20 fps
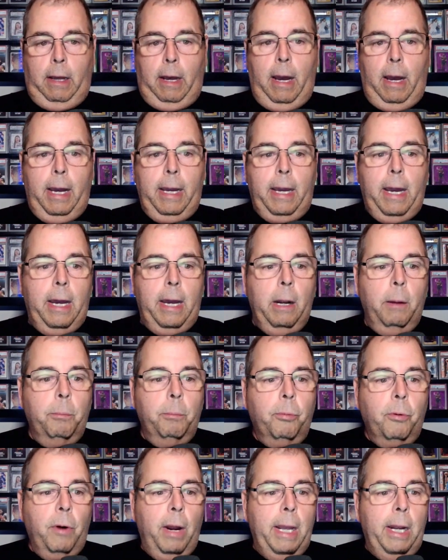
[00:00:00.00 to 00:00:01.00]
I got up
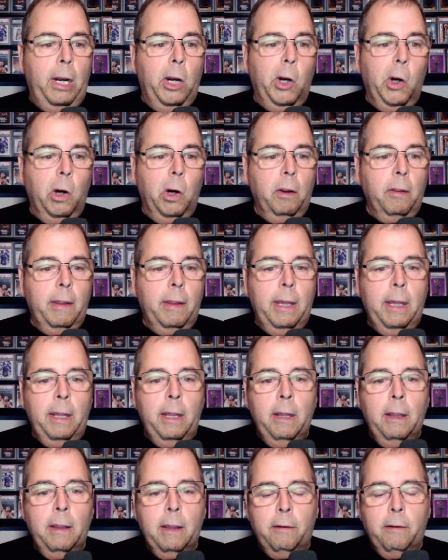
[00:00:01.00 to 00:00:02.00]
bright and early,
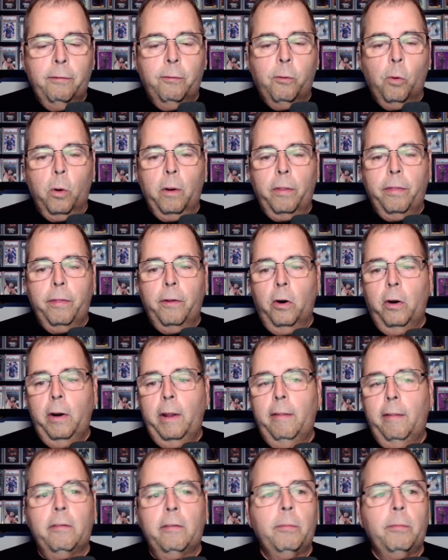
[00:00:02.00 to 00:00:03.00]
like 4:30
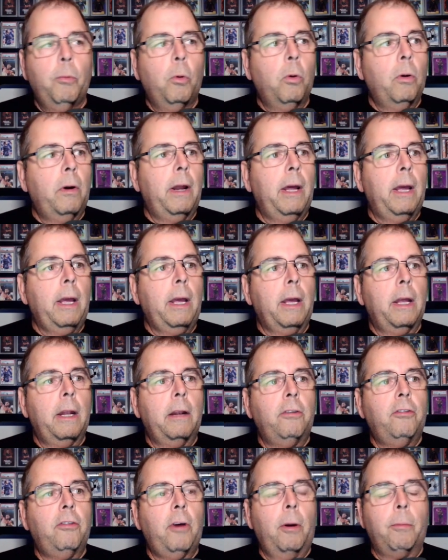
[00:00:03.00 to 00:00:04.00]
this morning,
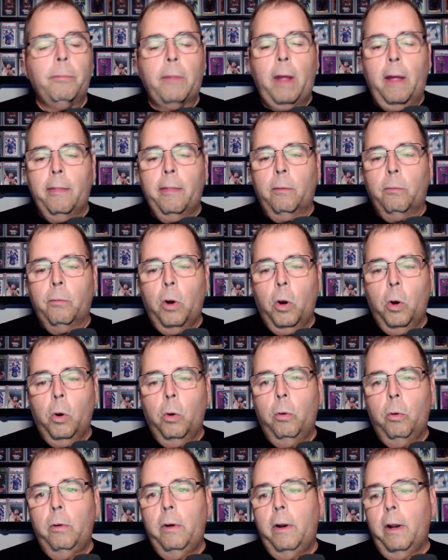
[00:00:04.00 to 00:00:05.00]
and jumped on the
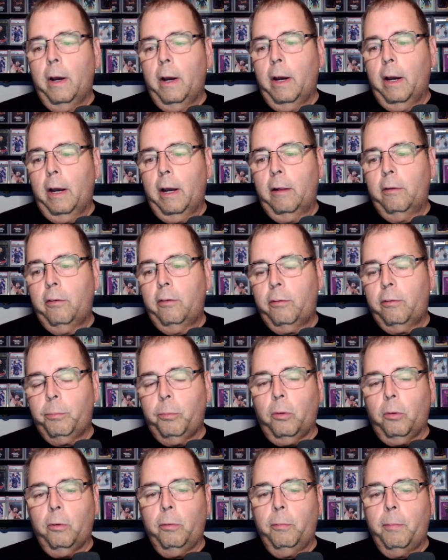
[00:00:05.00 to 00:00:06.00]
road, just
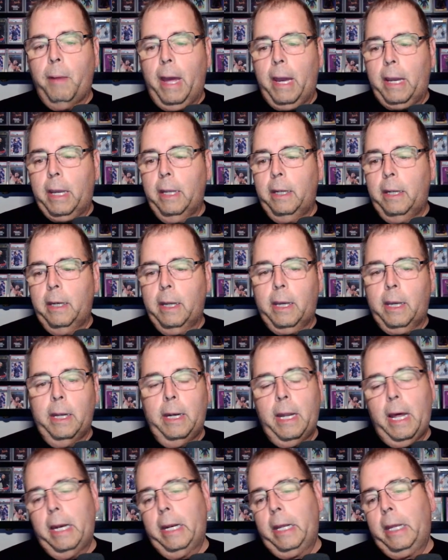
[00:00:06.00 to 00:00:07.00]
pulled back into
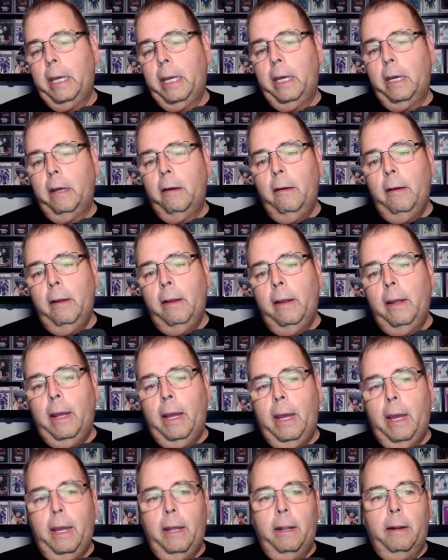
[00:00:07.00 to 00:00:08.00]
Connecticut.
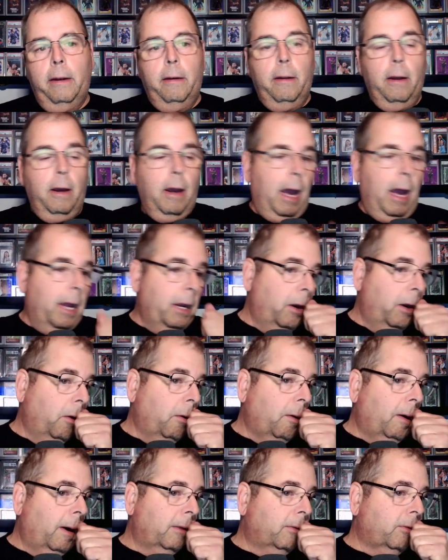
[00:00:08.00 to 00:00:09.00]
And I
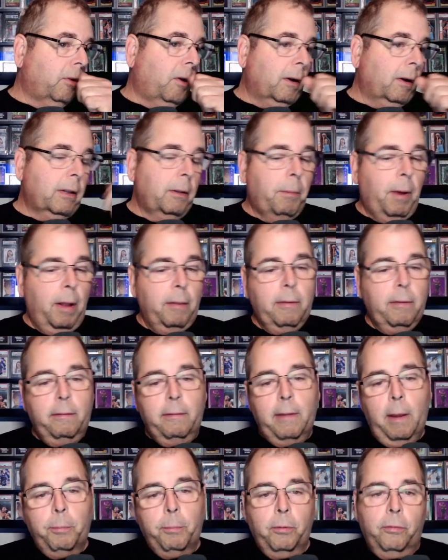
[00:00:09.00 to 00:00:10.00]
know I talked about
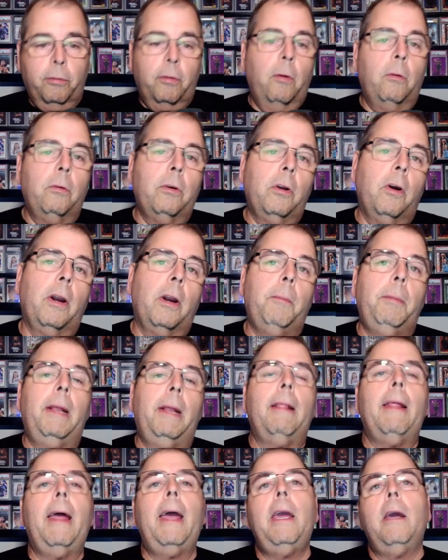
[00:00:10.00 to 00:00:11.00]
this episode going to be
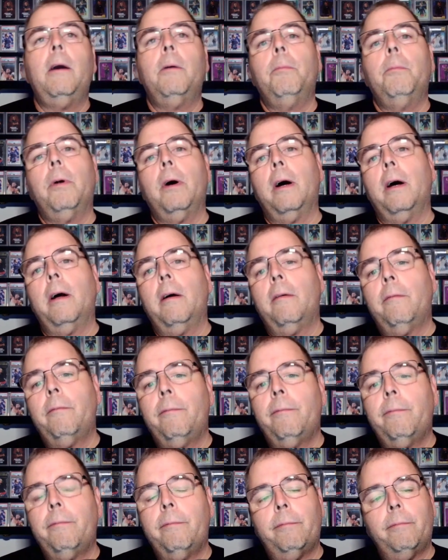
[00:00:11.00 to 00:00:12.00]
late, but
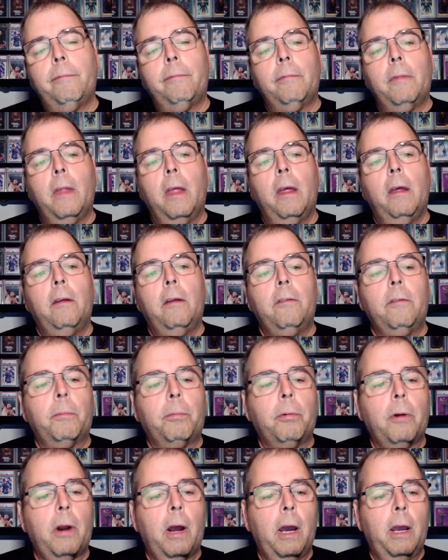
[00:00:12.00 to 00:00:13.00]

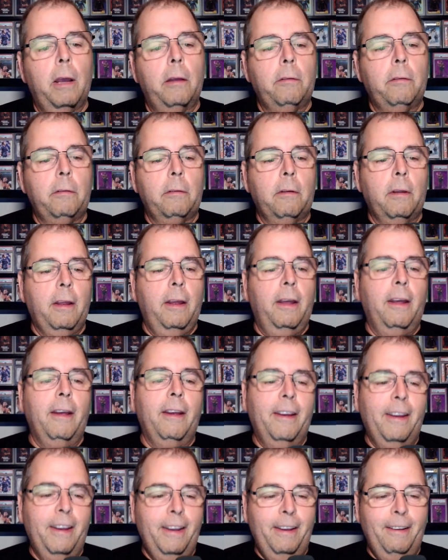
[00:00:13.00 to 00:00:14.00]
surprise,
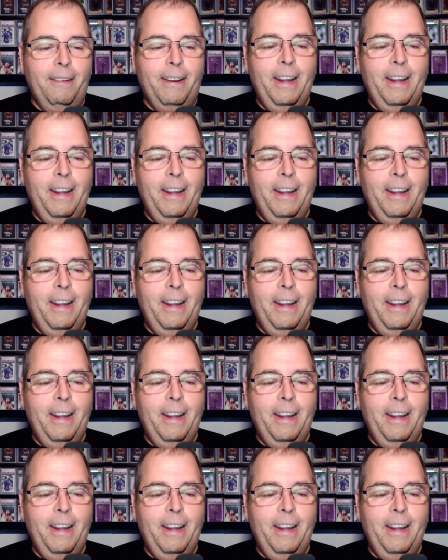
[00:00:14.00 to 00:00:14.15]
you